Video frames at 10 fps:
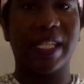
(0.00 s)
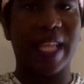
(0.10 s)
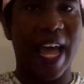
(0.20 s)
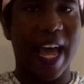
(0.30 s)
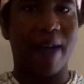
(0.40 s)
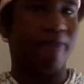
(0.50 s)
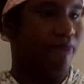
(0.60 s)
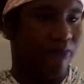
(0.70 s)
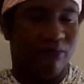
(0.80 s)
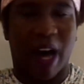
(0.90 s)
that,
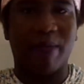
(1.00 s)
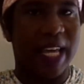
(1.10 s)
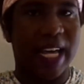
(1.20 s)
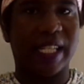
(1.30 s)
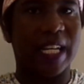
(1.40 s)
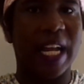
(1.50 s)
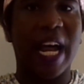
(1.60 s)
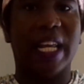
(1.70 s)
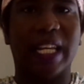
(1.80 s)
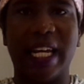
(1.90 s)
I'm guessing,
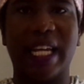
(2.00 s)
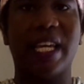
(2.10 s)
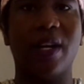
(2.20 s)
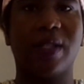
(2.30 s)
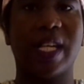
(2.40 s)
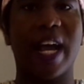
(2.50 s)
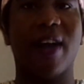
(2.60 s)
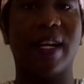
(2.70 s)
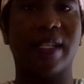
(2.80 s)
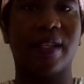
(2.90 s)
Lena killed
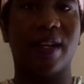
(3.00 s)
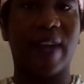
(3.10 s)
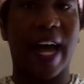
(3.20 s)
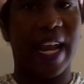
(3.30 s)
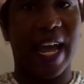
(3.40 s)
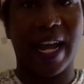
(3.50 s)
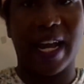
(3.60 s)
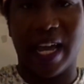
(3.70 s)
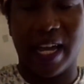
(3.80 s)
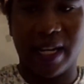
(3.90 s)
Terry and stuff like
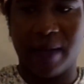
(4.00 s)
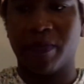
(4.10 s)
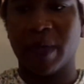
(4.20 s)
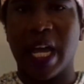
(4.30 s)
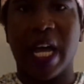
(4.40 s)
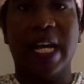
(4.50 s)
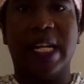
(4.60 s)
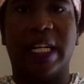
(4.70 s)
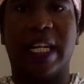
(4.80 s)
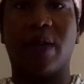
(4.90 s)
that. And
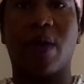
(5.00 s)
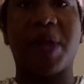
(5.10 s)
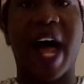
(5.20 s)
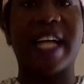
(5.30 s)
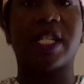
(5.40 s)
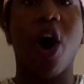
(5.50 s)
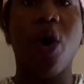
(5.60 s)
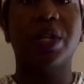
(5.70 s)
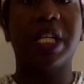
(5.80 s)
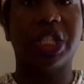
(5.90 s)
Lena replies,
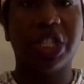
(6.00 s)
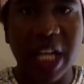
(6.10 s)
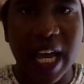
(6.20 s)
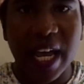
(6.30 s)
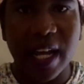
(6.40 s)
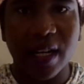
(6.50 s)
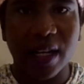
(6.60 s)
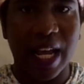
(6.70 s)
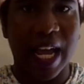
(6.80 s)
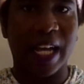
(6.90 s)
"Holy shit."
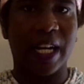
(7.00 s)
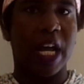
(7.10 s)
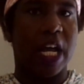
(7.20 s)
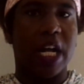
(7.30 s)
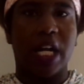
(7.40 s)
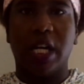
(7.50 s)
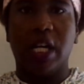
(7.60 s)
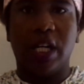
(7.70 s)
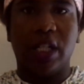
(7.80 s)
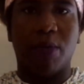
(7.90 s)
And
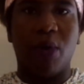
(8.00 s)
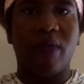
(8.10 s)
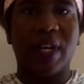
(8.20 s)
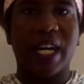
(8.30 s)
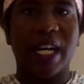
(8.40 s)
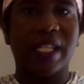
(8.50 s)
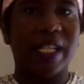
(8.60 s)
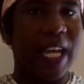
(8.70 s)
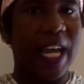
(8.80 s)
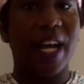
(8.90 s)
the movie cuts
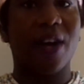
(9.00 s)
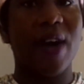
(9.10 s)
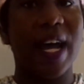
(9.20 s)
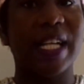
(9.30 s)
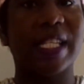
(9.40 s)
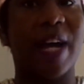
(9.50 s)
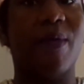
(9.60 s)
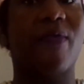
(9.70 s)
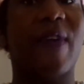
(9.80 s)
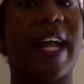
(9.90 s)
to the end credits, and
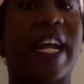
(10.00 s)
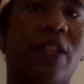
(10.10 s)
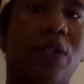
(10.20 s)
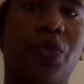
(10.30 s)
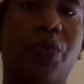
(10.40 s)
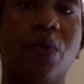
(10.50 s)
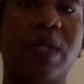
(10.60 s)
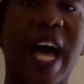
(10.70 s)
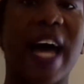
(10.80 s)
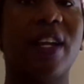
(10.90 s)
we find out the true
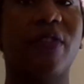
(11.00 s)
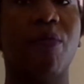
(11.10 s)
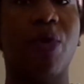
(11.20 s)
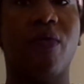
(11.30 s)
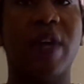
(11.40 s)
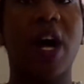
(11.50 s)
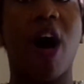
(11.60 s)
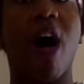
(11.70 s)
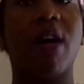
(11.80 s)
title of the movie, All